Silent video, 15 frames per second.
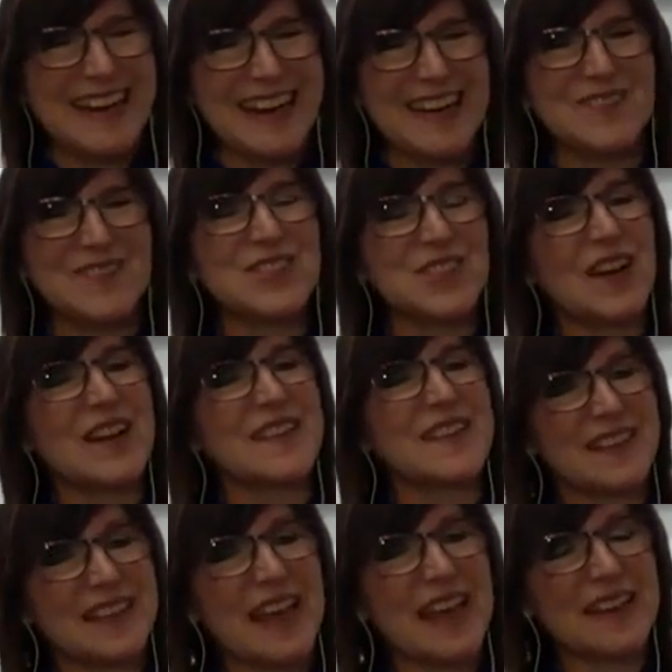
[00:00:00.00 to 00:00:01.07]
So I
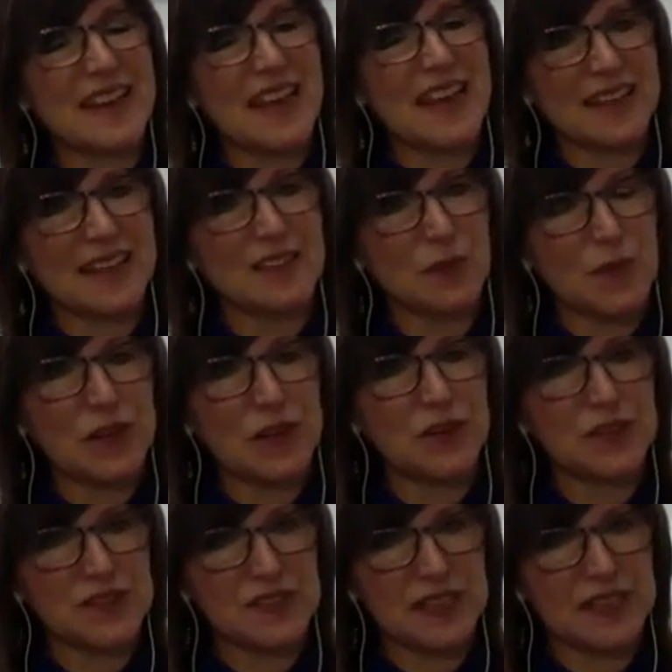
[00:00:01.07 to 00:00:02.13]
think that adds some
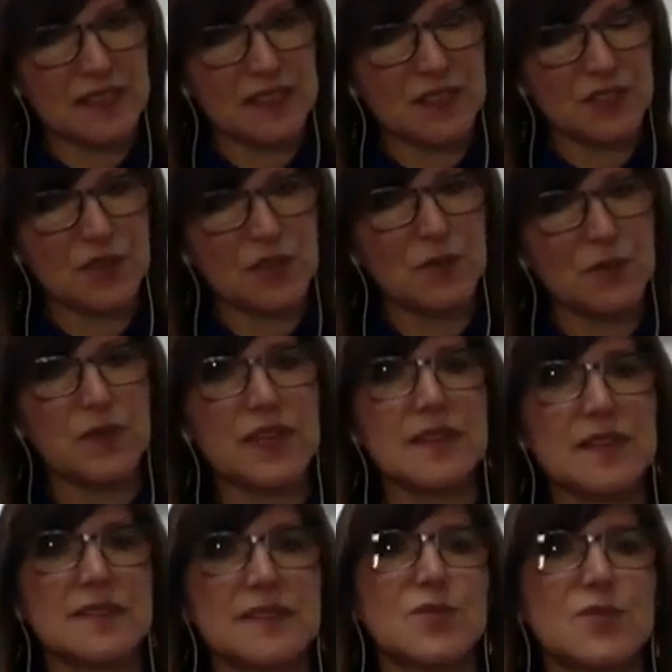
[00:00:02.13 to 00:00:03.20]
understanding to it,
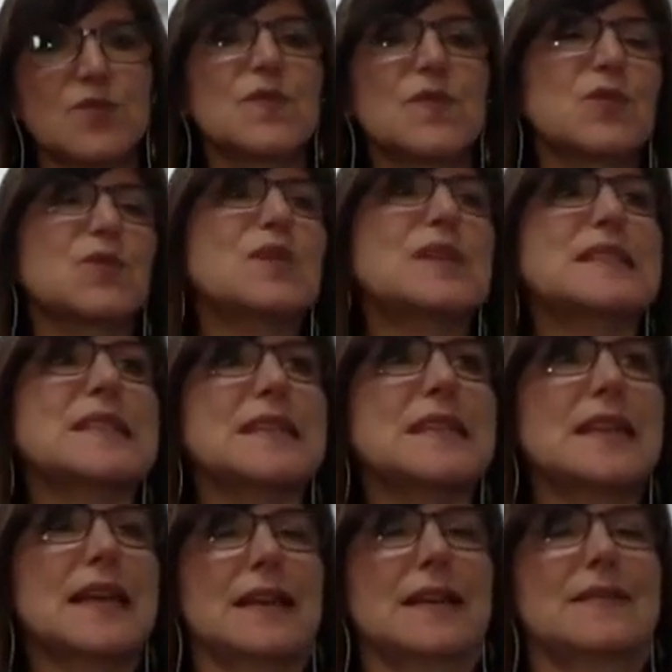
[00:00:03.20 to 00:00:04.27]
because the reason
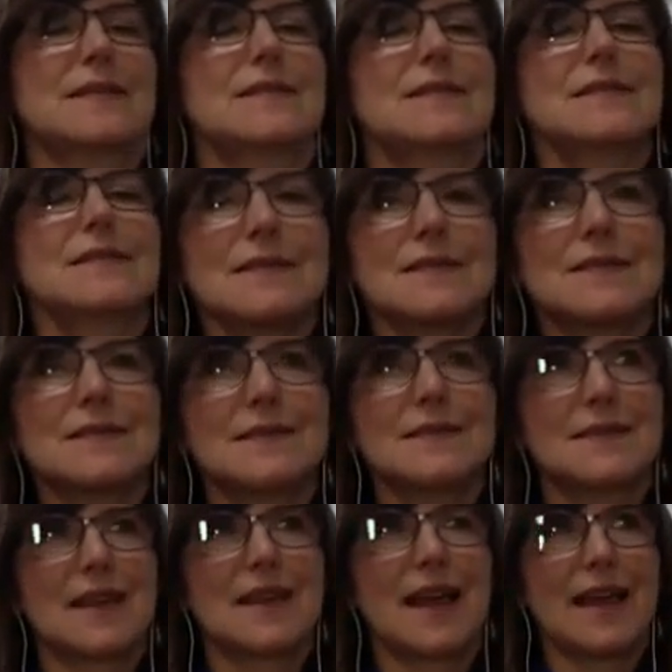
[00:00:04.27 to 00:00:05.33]

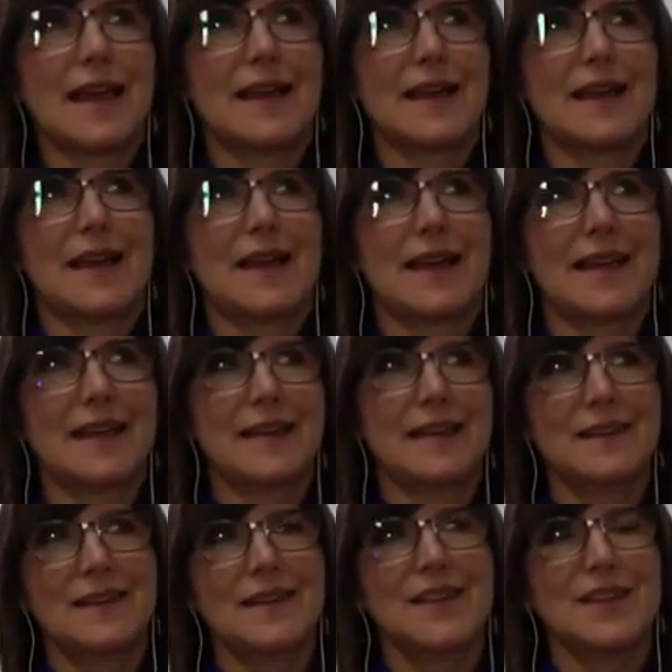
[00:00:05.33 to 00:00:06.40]
I
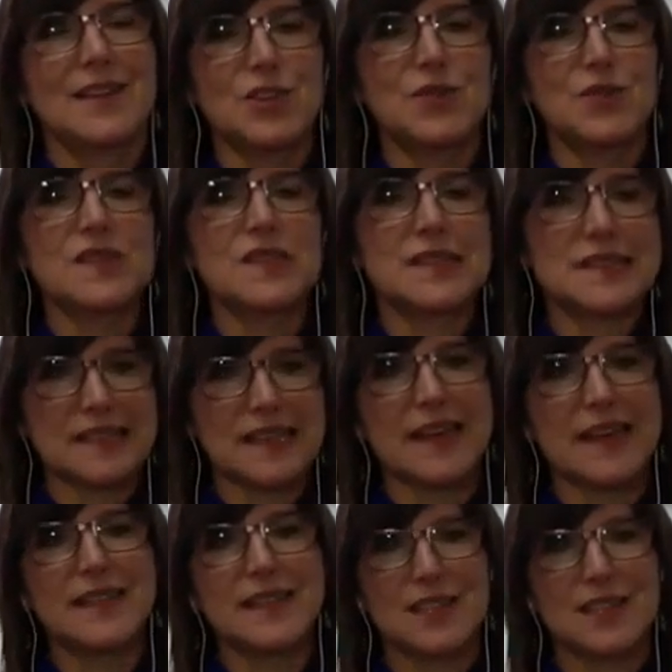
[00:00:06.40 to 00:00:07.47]
use
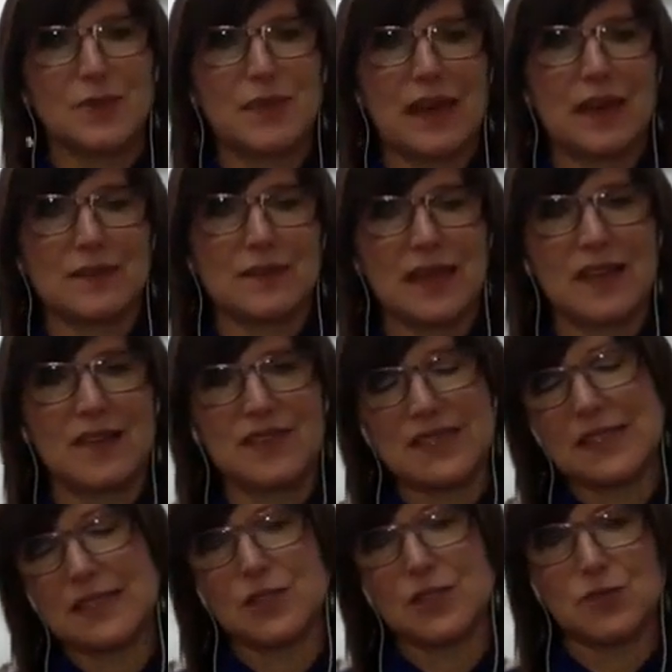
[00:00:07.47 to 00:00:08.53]
psyched about love,
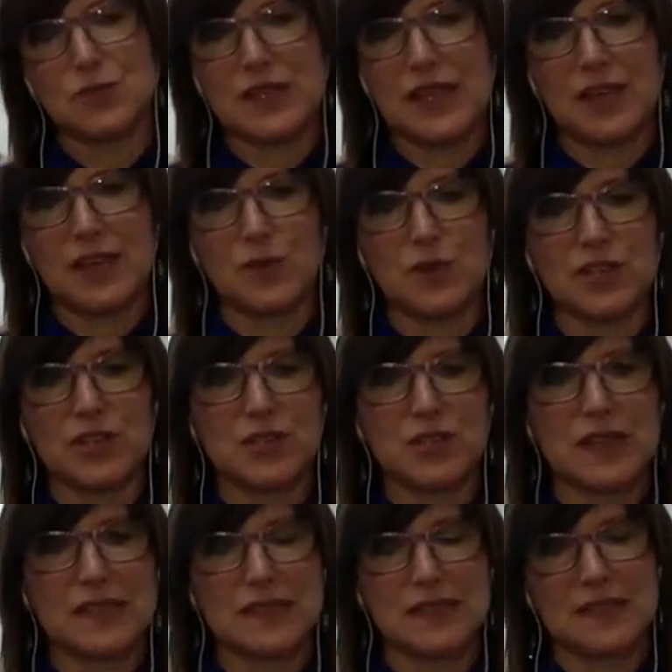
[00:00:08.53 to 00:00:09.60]
it's a little play on words,
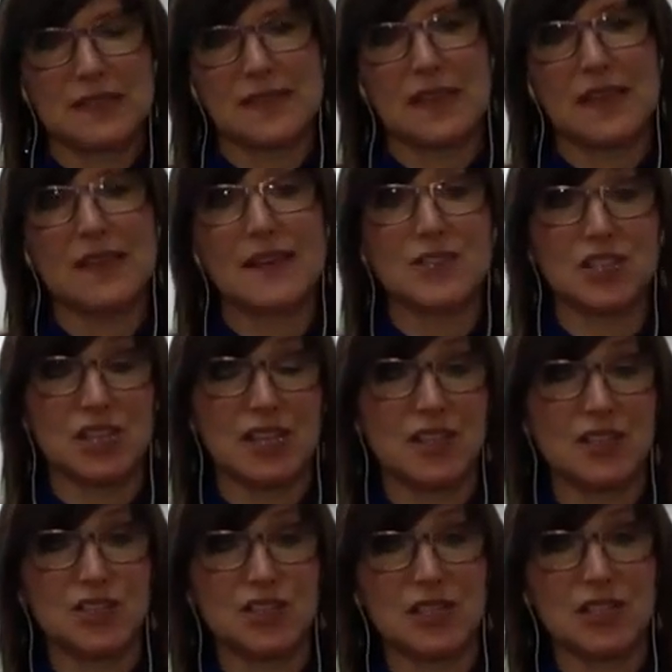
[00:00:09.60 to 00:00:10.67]
because it's psych
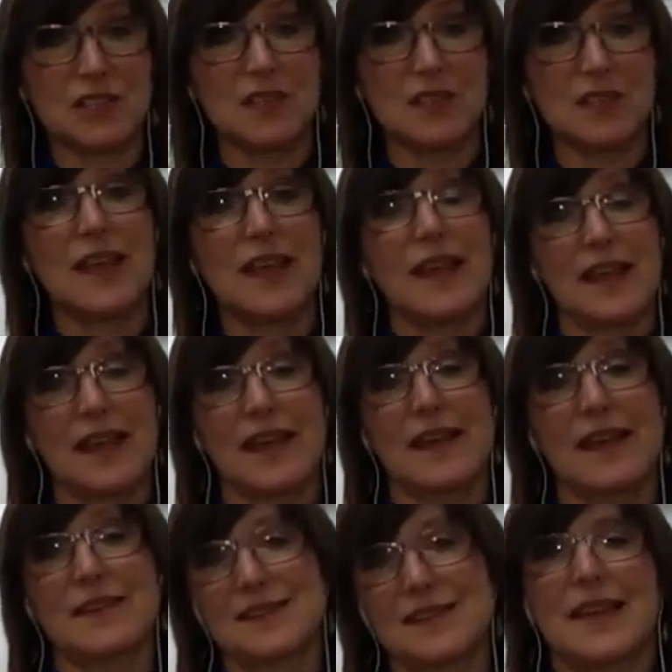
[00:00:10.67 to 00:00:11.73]
education
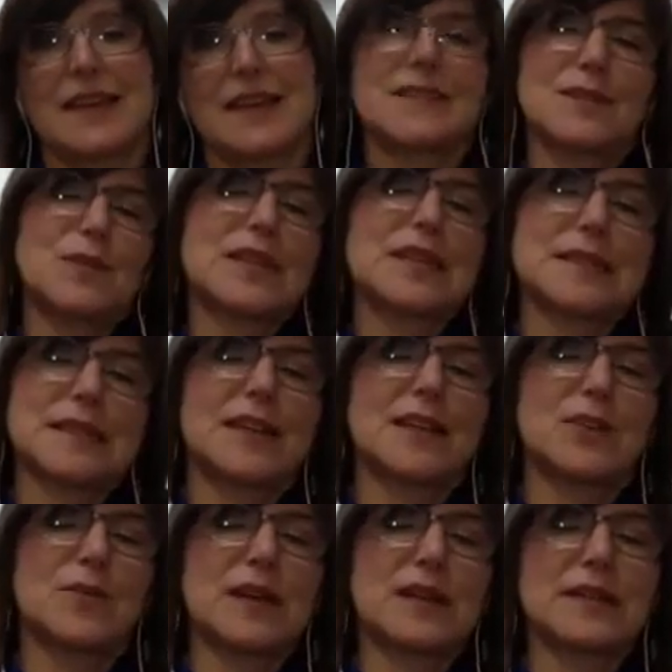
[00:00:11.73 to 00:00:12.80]
and psyched to be
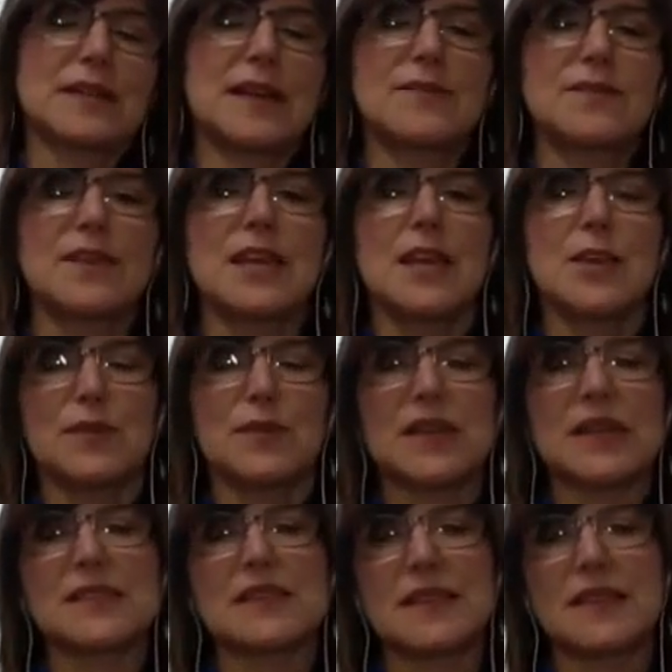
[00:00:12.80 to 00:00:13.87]
excited about love,
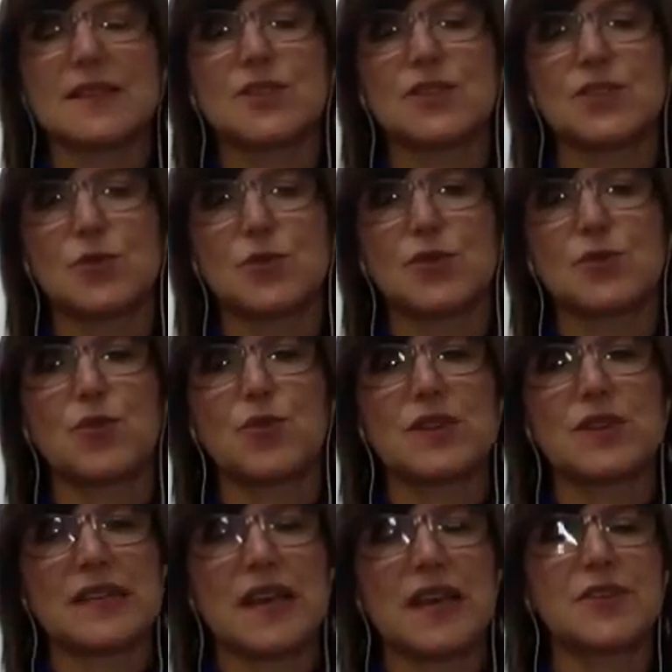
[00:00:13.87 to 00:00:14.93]
because I think it's super
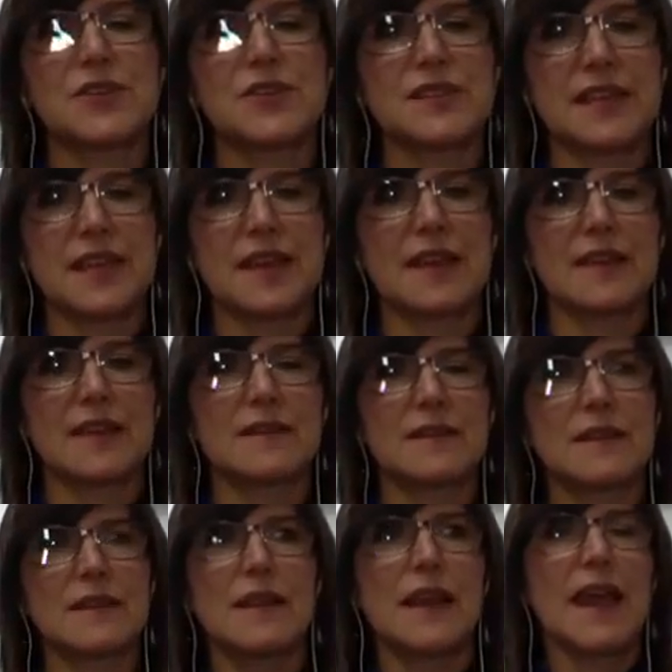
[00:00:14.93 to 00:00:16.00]
important to understand
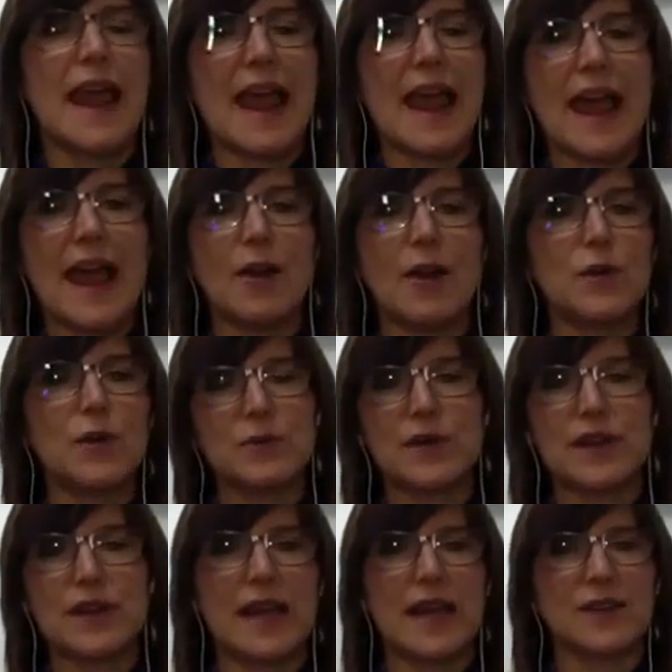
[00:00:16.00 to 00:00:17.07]
how we
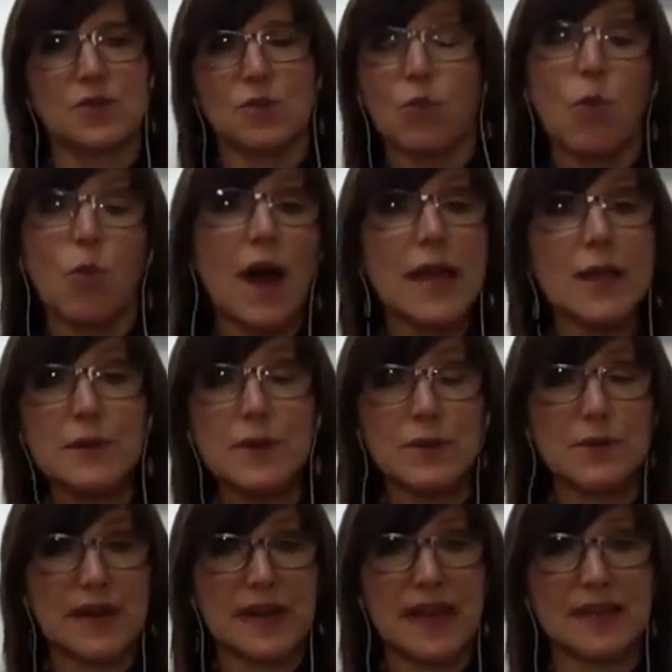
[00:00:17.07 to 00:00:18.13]
react, why we
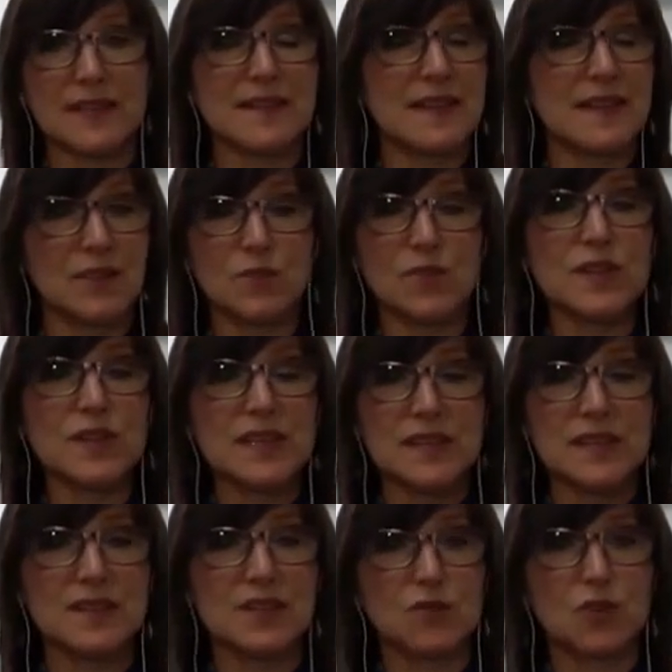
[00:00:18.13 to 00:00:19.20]
react, and that it really
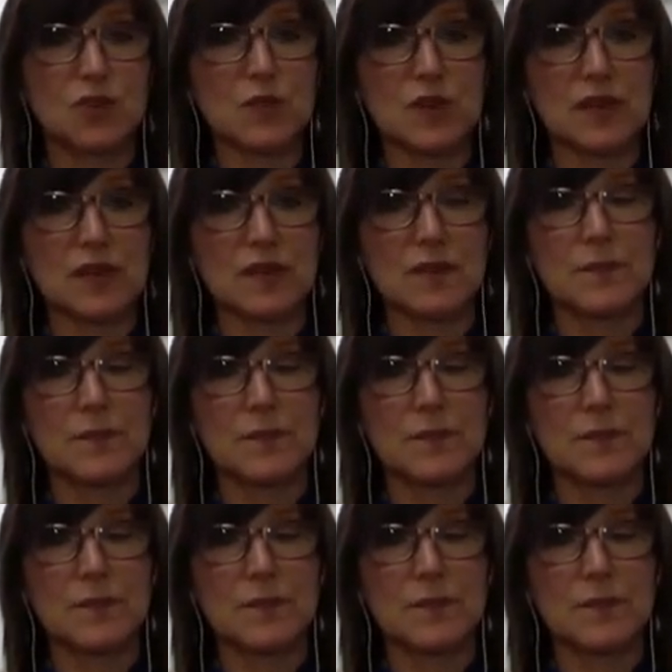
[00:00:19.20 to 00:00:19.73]
is normal.